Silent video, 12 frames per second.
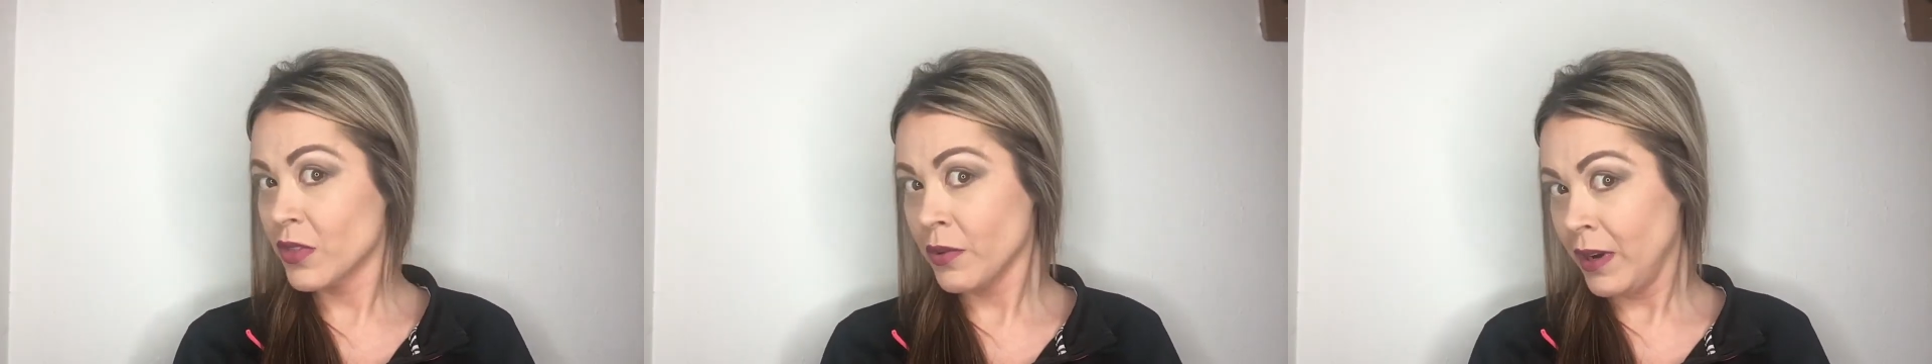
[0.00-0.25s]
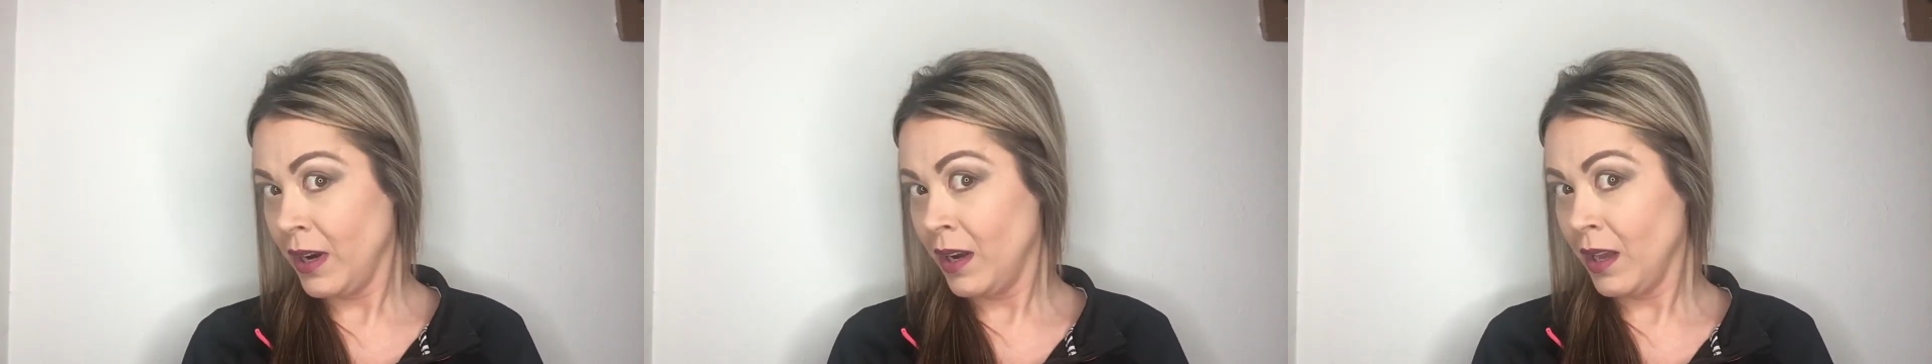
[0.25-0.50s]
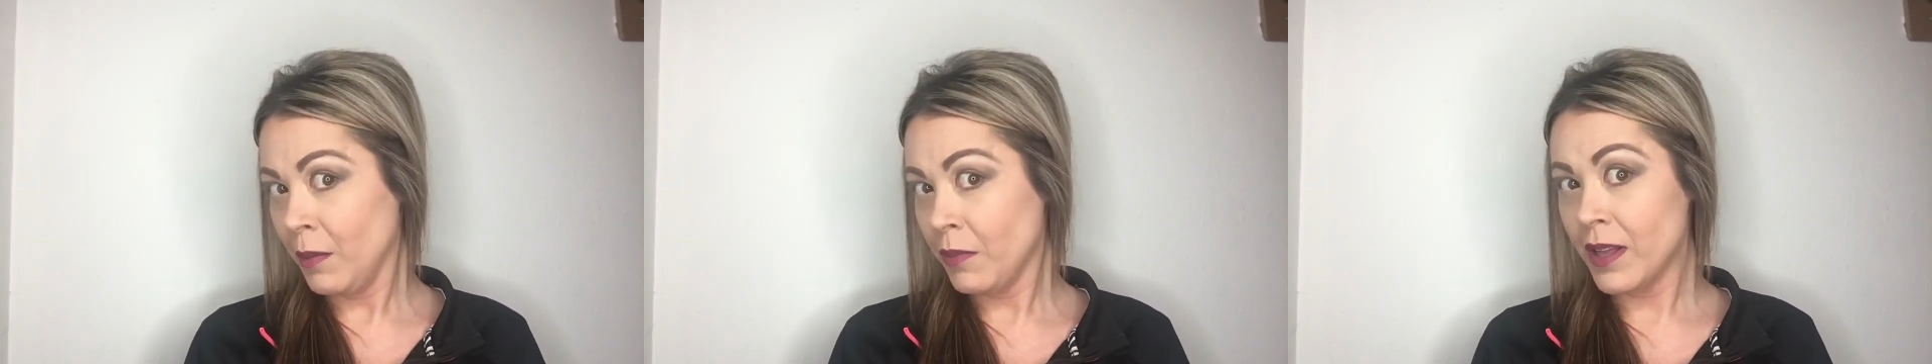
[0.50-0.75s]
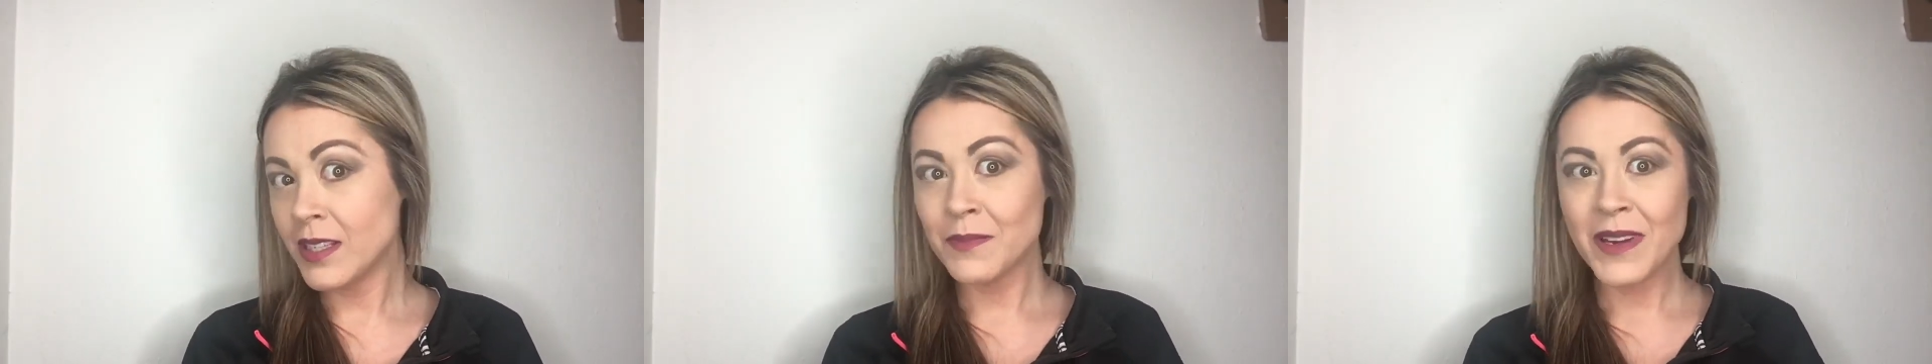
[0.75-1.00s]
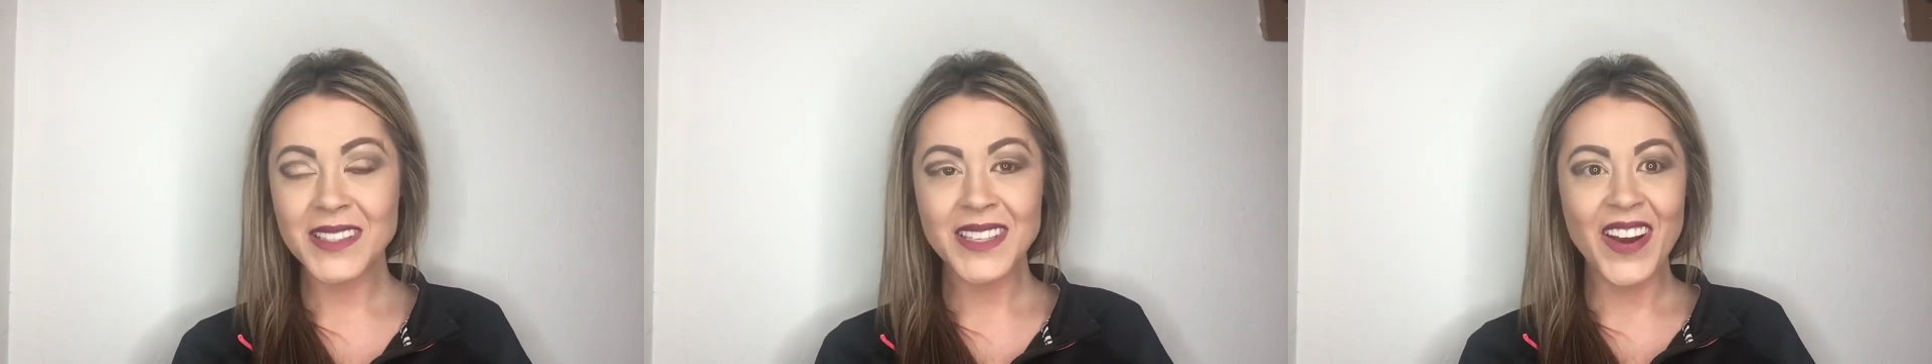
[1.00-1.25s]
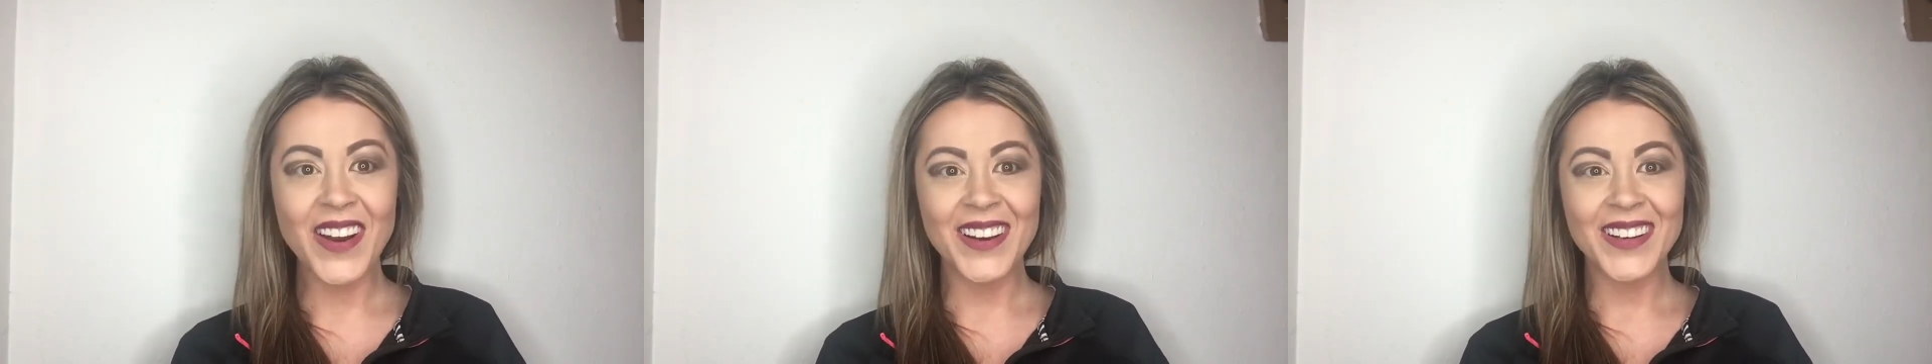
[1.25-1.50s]
3D Plus
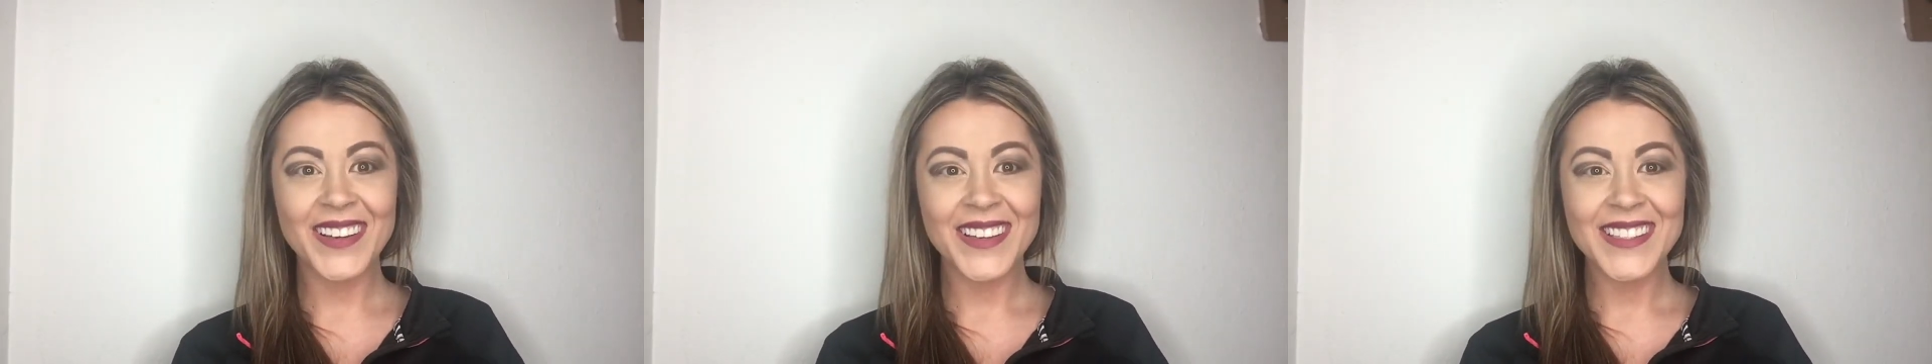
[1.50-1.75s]
mascara.